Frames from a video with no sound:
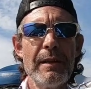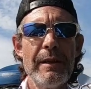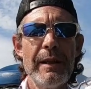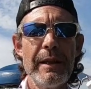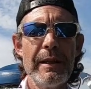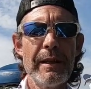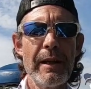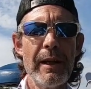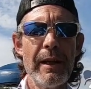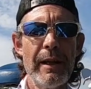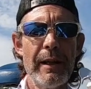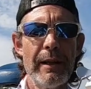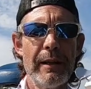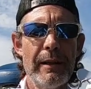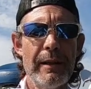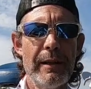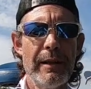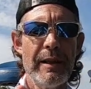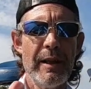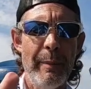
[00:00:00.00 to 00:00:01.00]
the
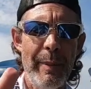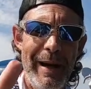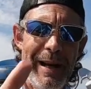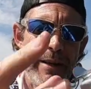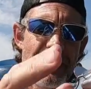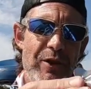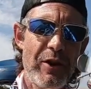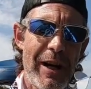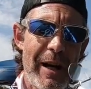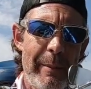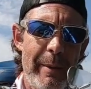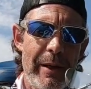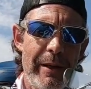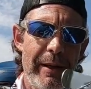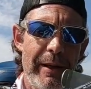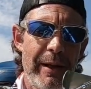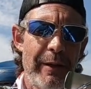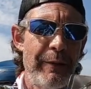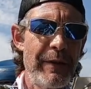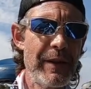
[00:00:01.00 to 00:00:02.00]
bass grab it
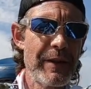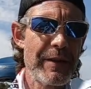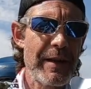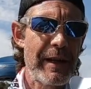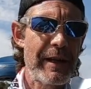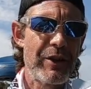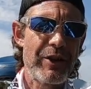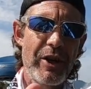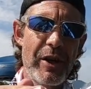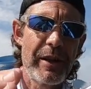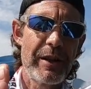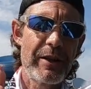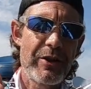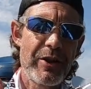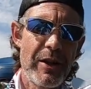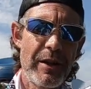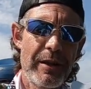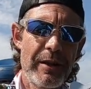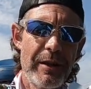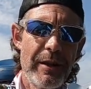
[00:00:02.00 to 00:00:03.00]
and it feels like a giant
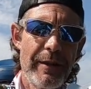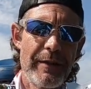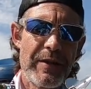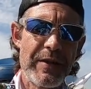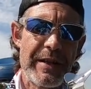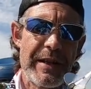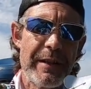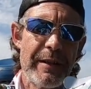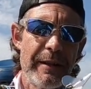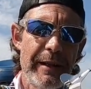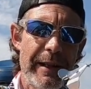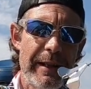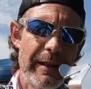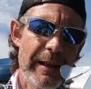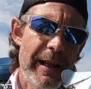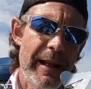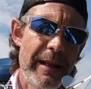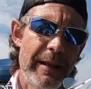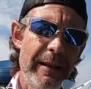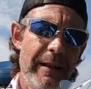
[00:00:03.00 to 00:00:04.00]
chunk of steel and
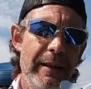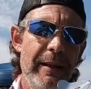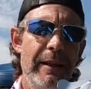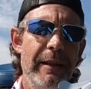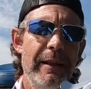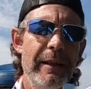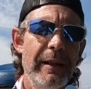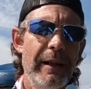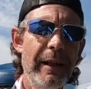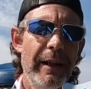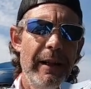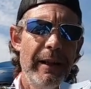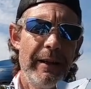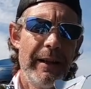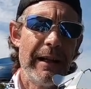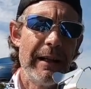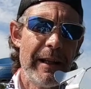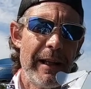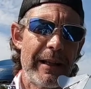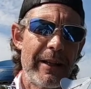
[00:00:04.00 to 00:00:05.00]
lead, and
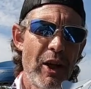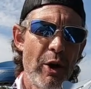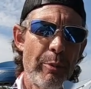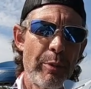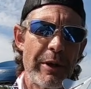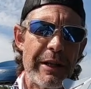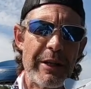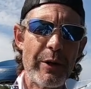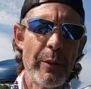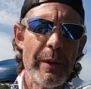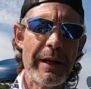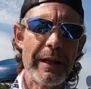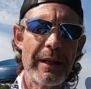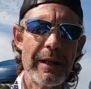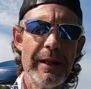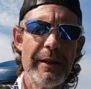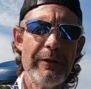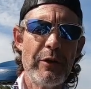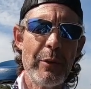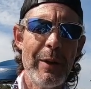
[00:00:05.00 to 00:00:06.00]
they let go pretty quick.
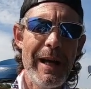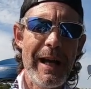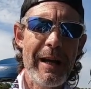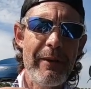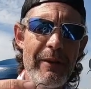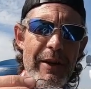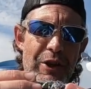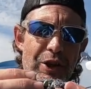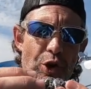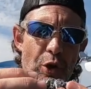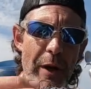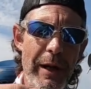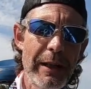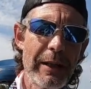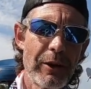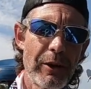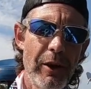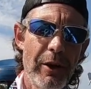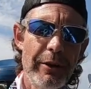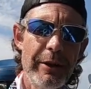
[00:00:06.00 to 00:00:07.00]
If you have a
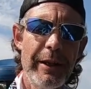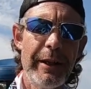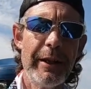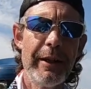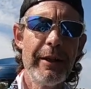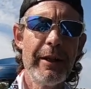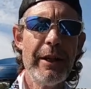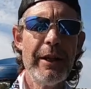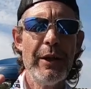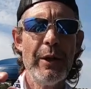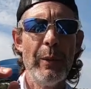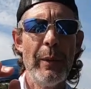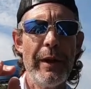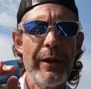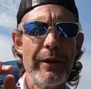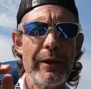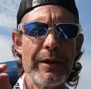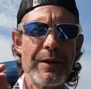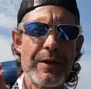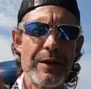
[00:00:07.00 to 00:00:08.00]
trailer on there,
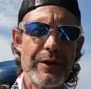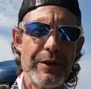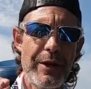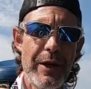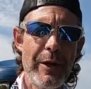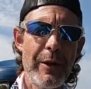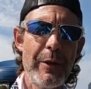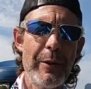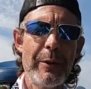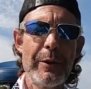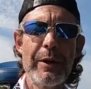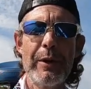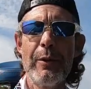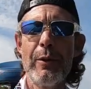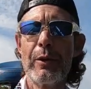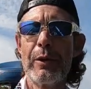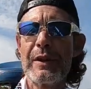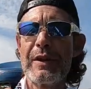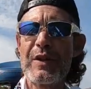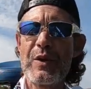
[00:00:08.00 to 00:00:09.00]
whether it's a toad
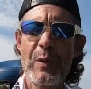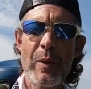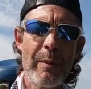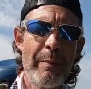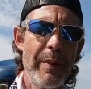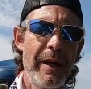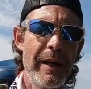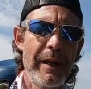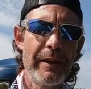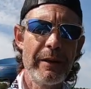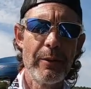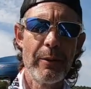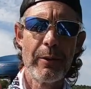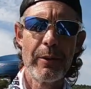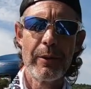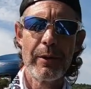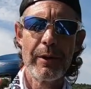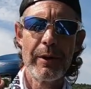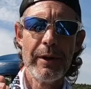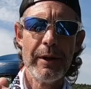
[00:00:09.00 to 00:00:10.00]
or a swim bait
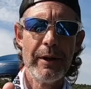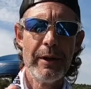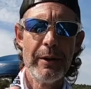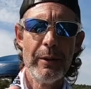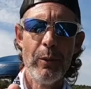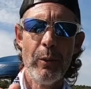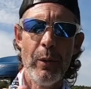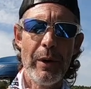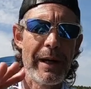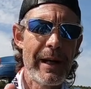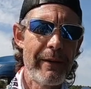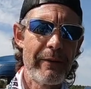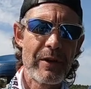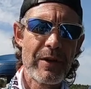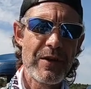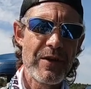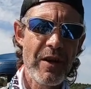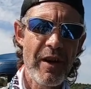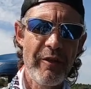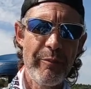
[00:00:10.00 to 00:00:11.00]
or
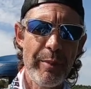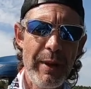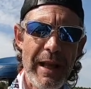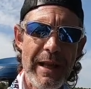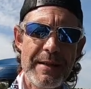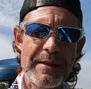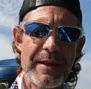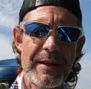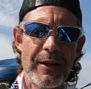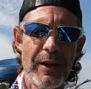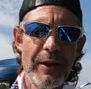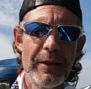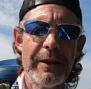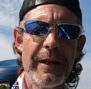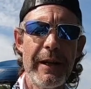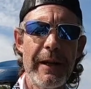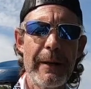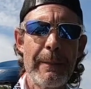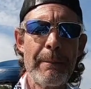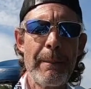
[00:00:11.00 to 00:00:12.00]
whatever soft plastic on
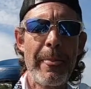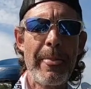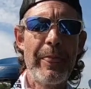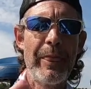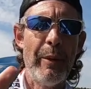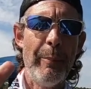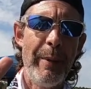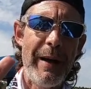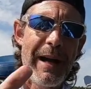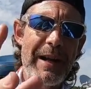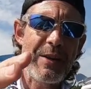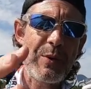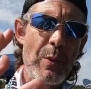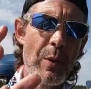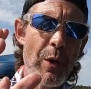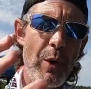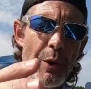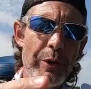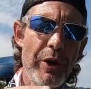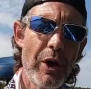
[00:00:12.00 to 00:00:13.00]
there, the bass
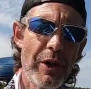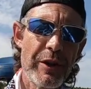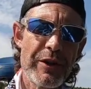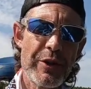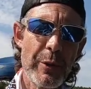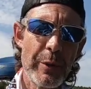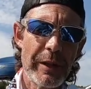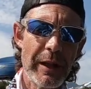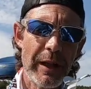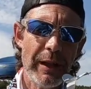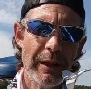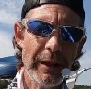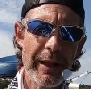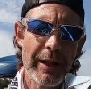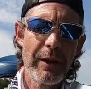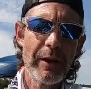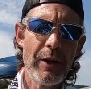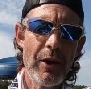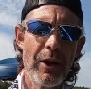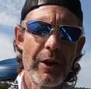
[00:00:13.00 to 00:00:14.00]
will hold on to it a
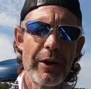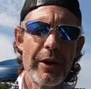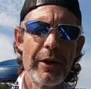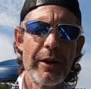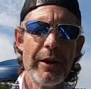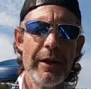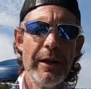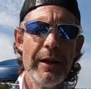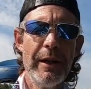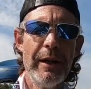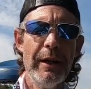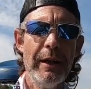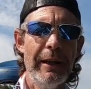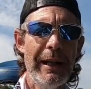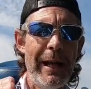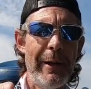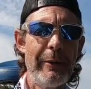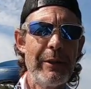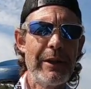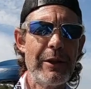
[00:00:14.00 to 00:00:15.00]
little longer,
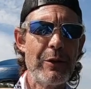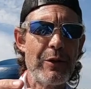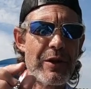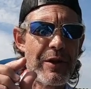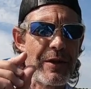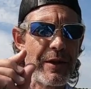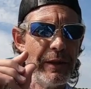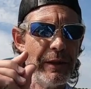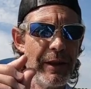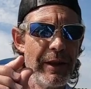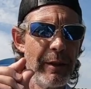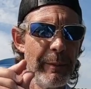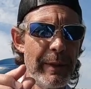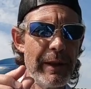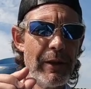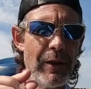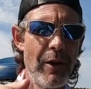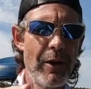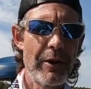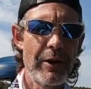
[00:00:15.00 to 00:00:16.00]
allowing you just a little
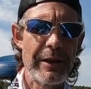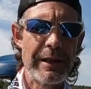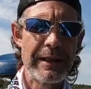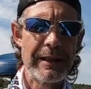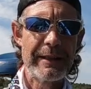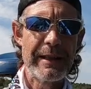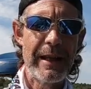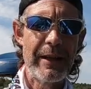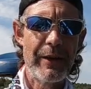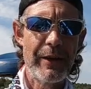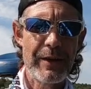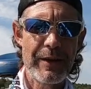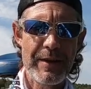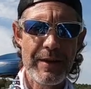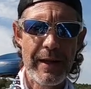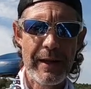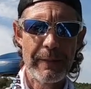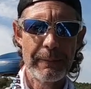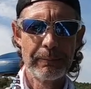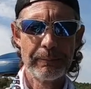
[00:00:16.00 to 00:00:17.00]
bit longer to get that hook
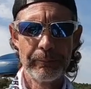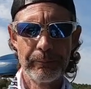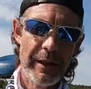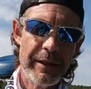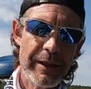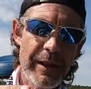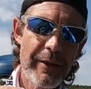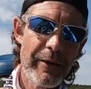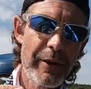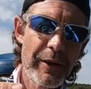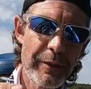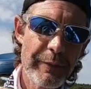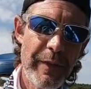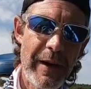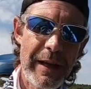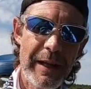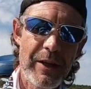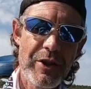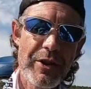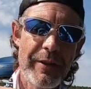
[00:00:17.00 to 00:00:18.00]
set. Another
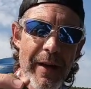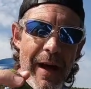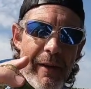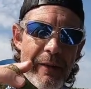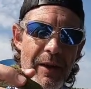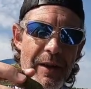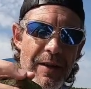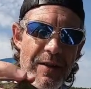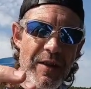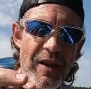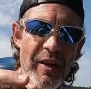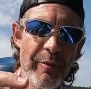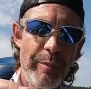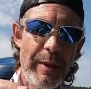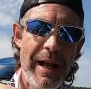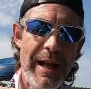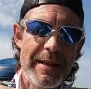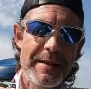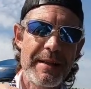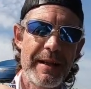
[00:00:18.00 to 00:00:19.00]
advantage of having a soft
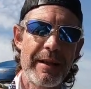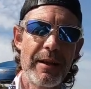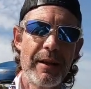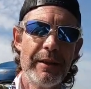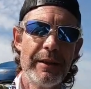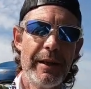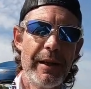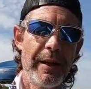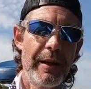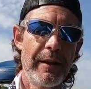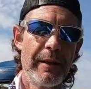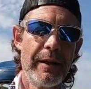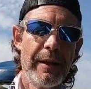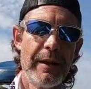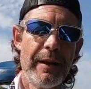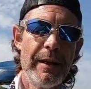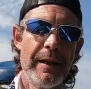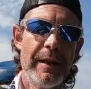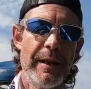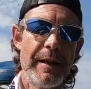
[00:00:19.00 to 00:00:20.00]
plastic on there
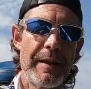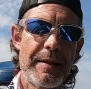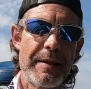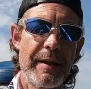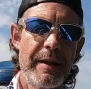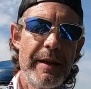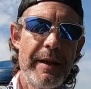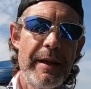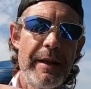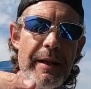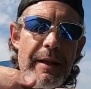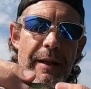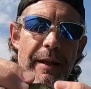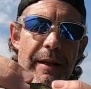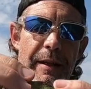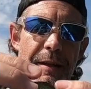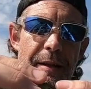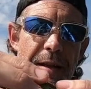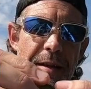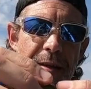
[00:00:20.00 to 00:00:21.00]
is
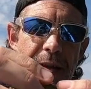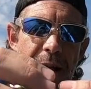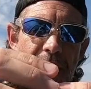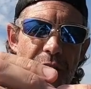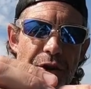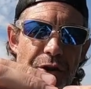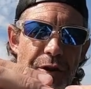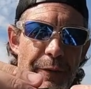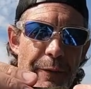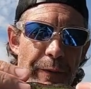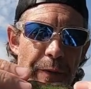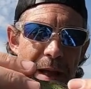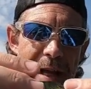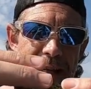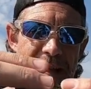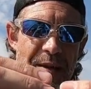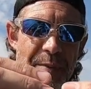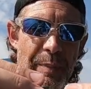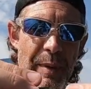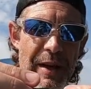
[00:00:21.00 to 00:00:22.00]
this extra
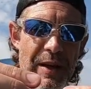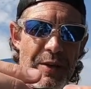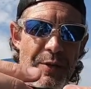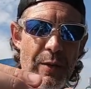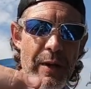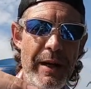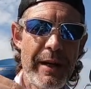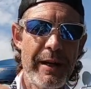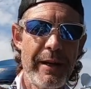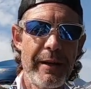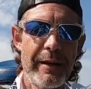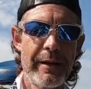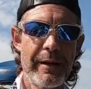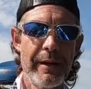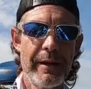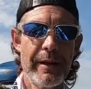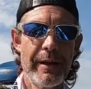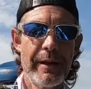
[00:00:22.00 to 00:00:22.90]
flat space right here